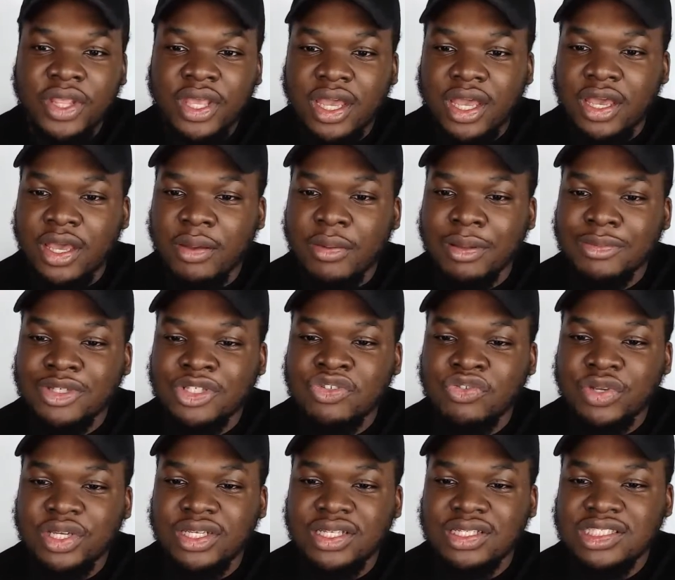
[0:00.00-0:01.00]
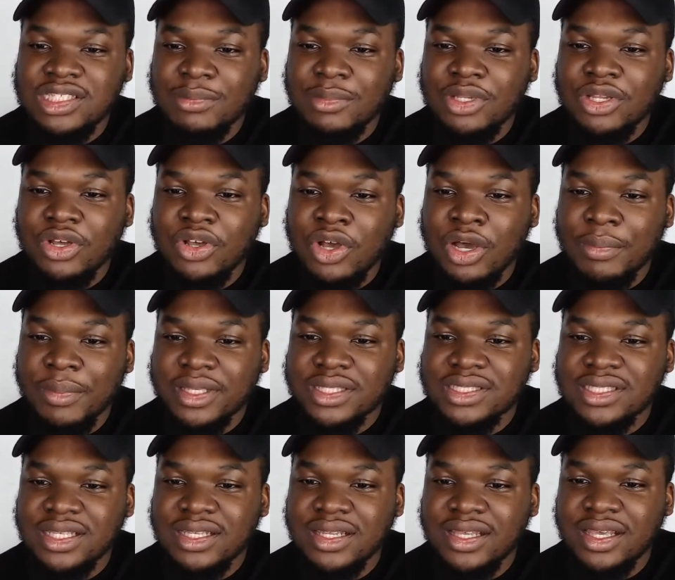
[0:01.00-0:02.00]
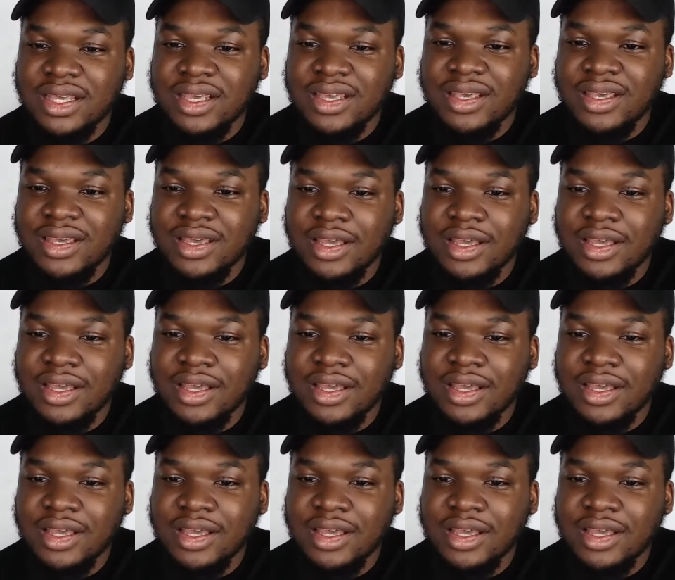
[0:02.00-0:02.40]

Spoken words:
I'm just reading some of the comments in here.